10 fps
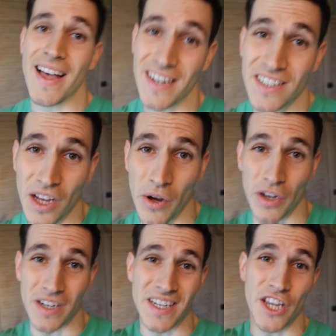And
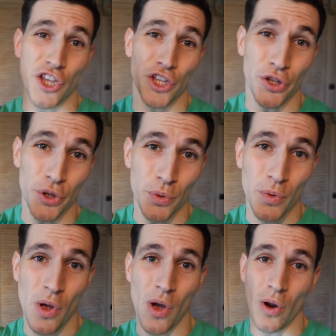I'm going to take
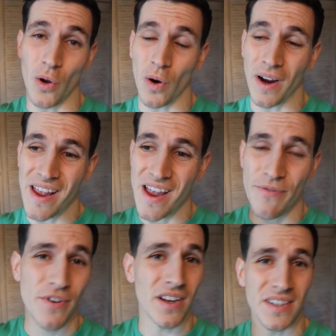you along
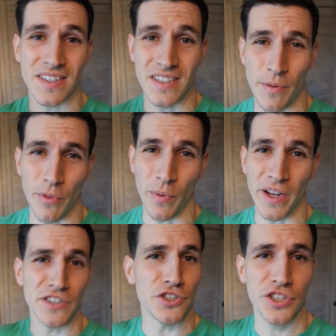every kind of step of the
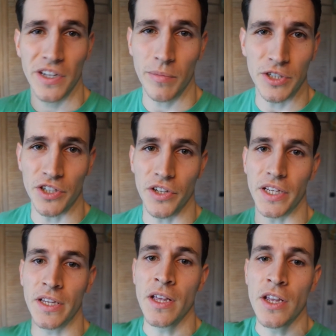way, share my
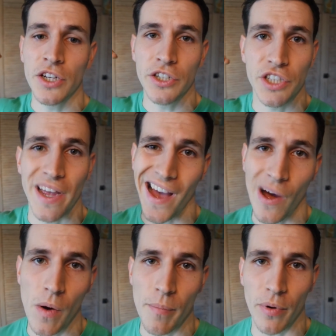journey, share
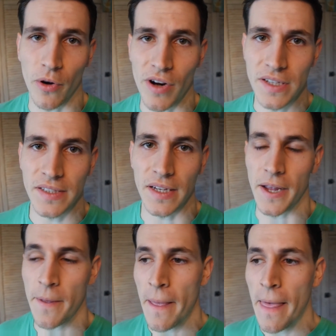how I'm
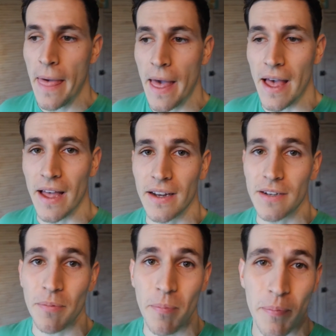progressing,
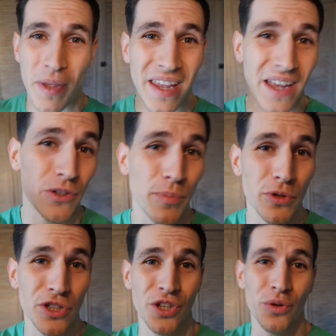and be
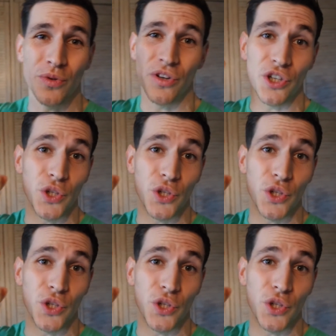accountable to you.